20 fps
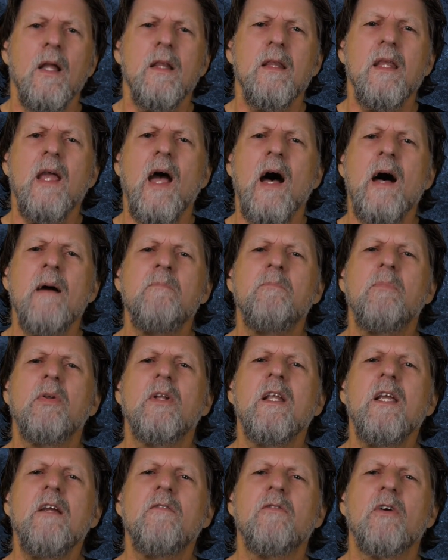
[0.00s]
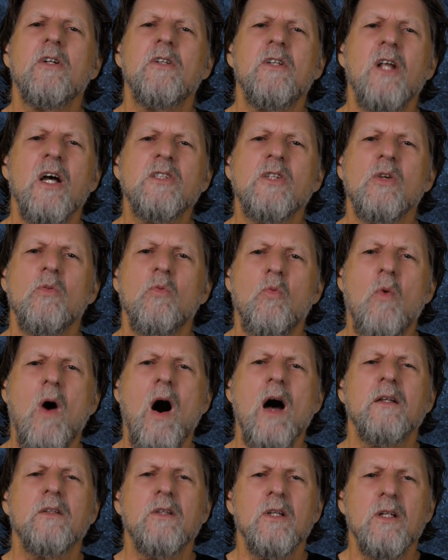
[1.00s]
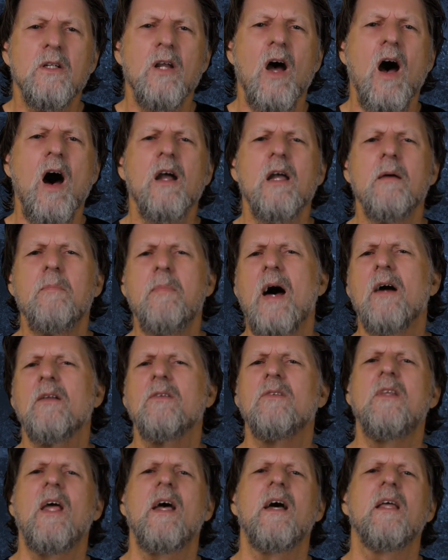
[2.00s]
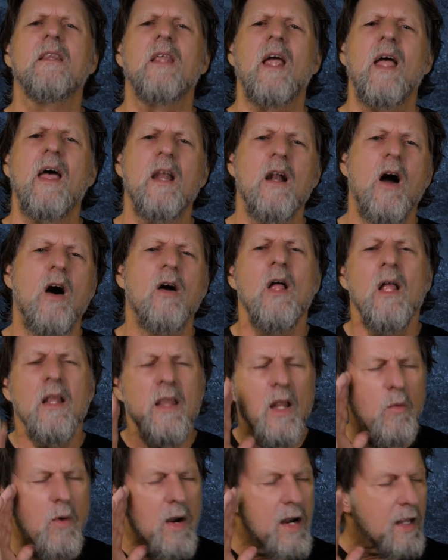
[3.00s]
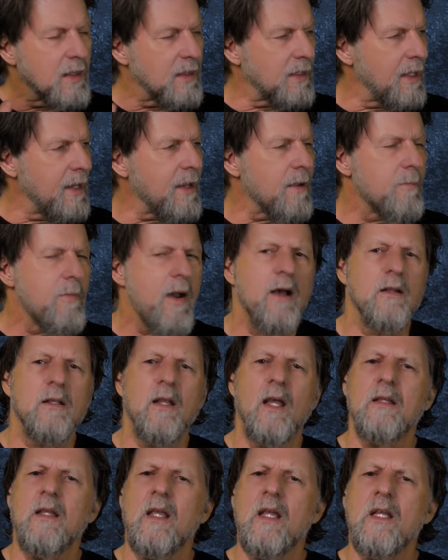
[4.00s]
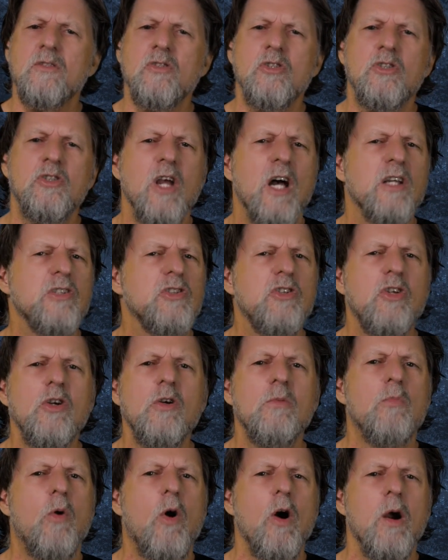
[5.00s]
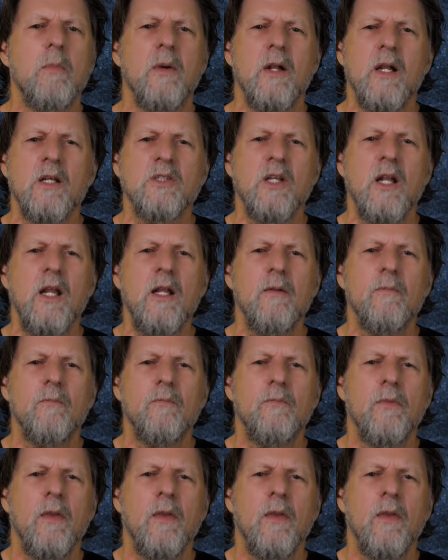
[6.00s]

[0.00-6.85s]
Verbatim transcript: The unbeliever doesn't want to talk about death at all. They don't want to think about death. It's just too morbid, isn't it?